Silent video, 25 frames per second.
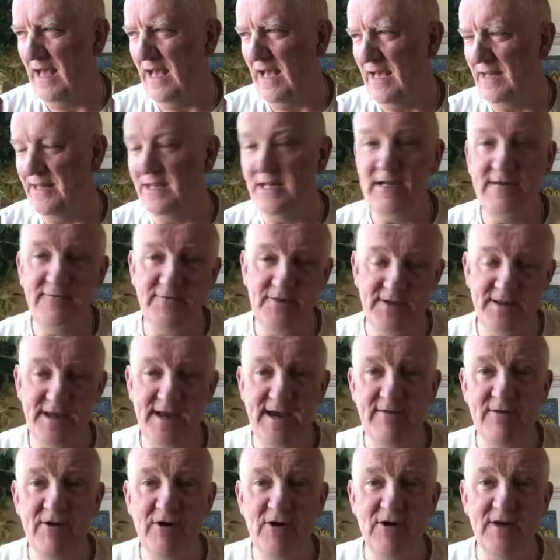And then if you're
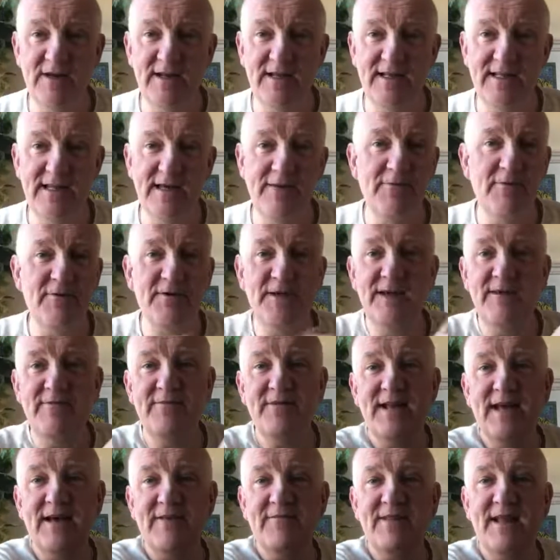there early, they won't
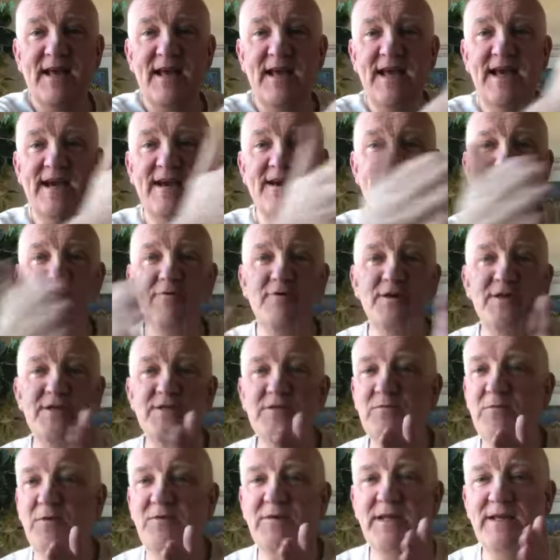even have that air
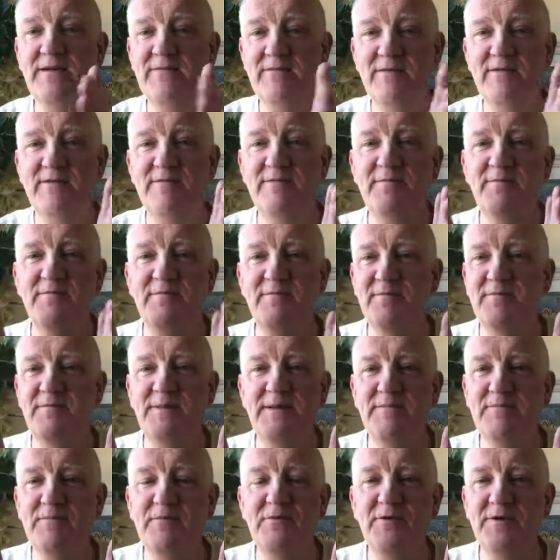bridge, won't even have
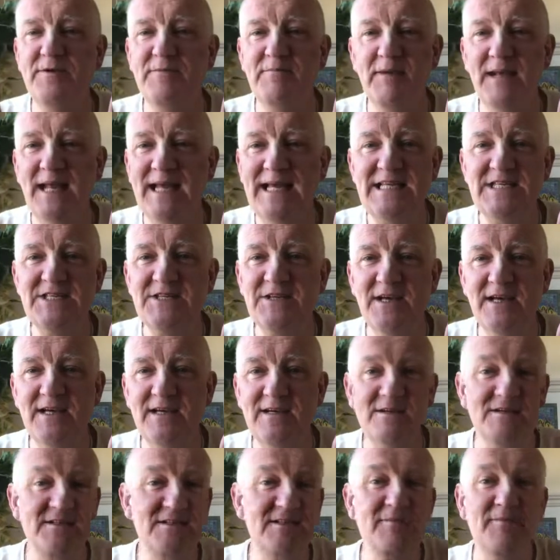been put in place yet,
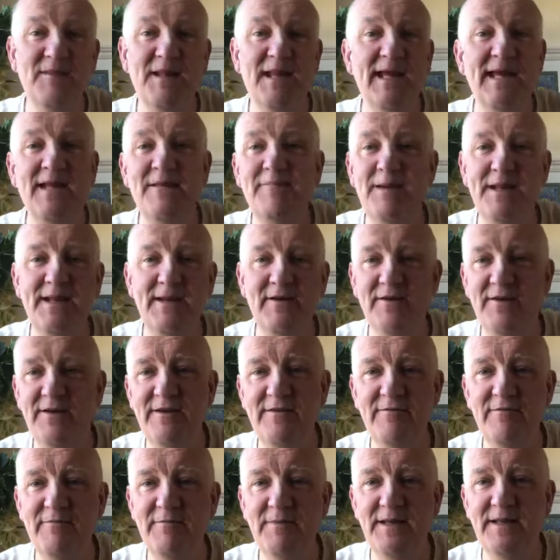because the plane may not
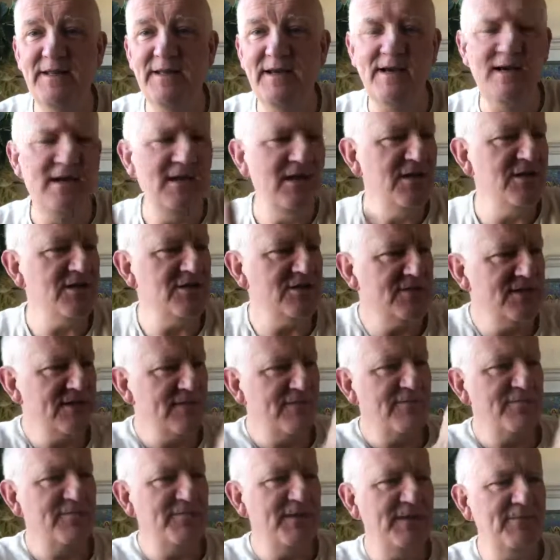even be there. So
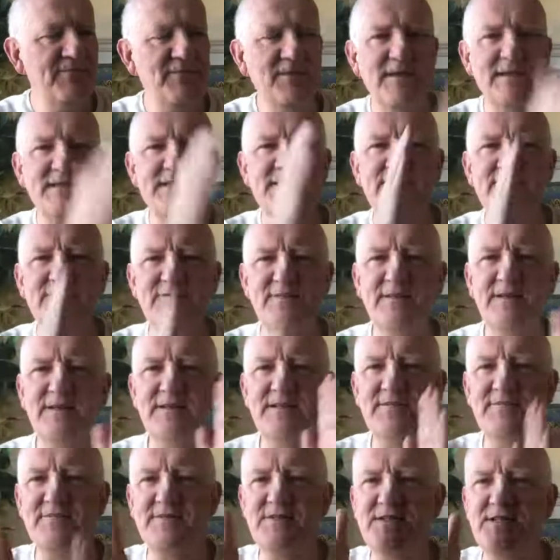different people at
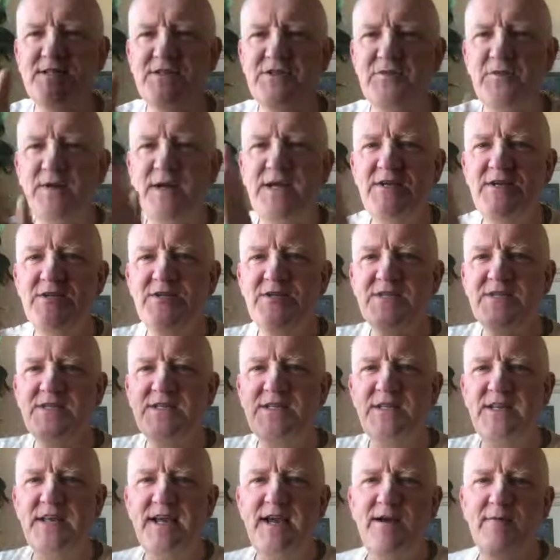different situations
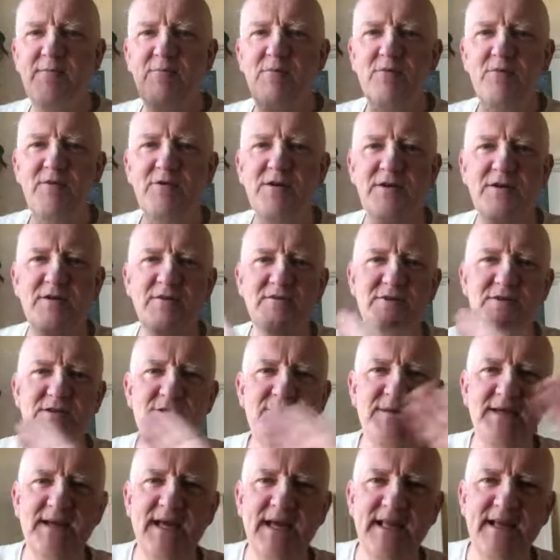at the airport,
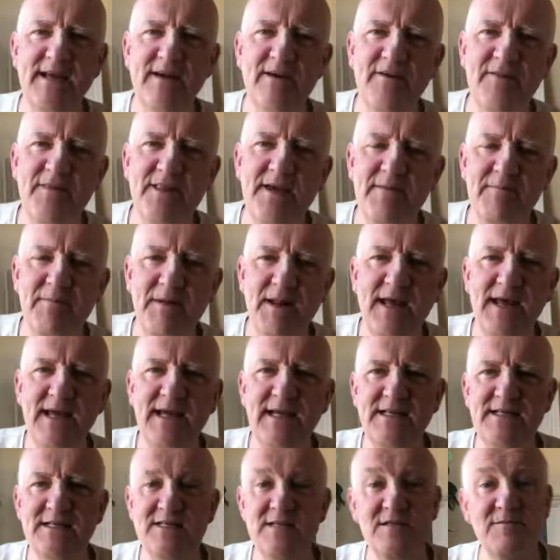some are getting on their
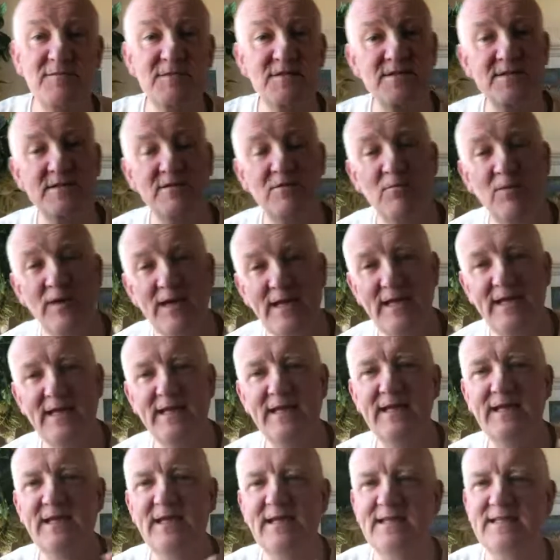plane, some are still
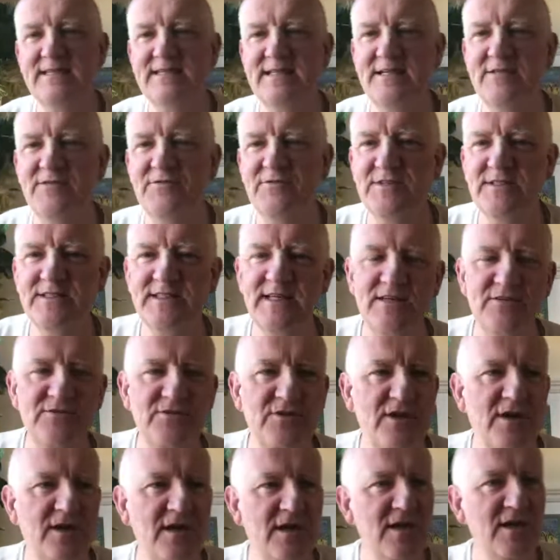waiting, etc.,
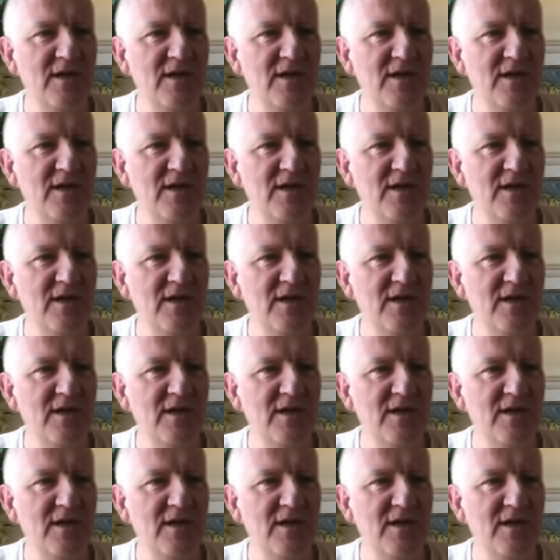etc.